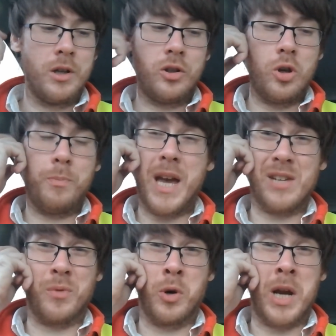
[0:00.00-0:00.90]
two
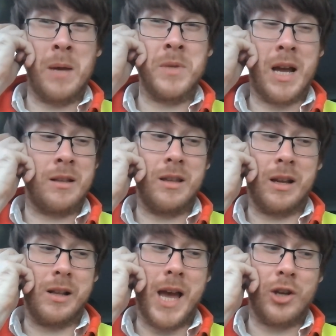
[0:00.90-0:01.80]
PS4 games added to the
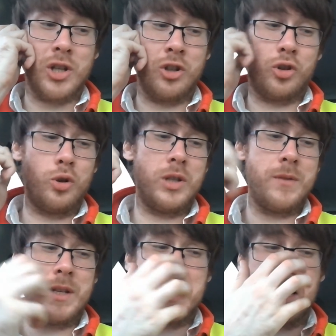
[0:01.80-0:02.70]
collection, two
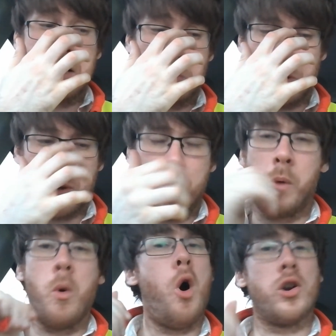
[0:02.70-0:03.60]
DVDs, which I will
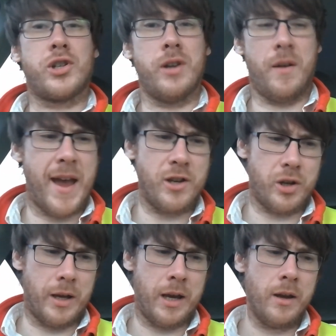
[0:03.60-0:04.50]
watch eventually.